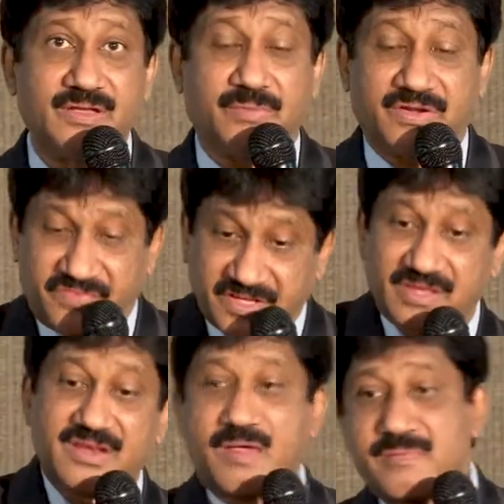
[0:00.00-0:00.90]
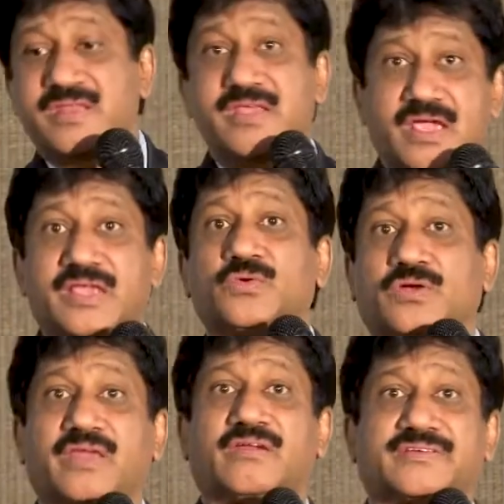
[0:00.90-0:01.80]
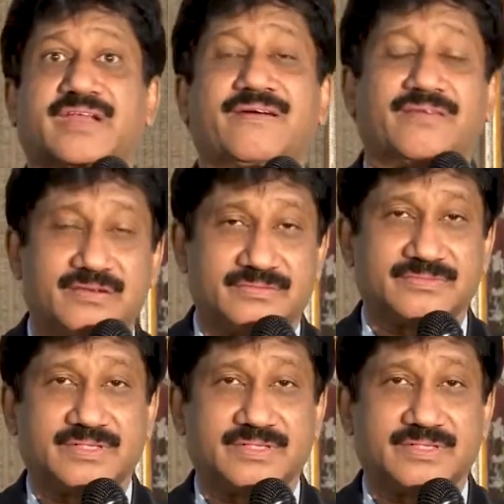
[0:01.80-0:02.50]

But within America, you cannot travel.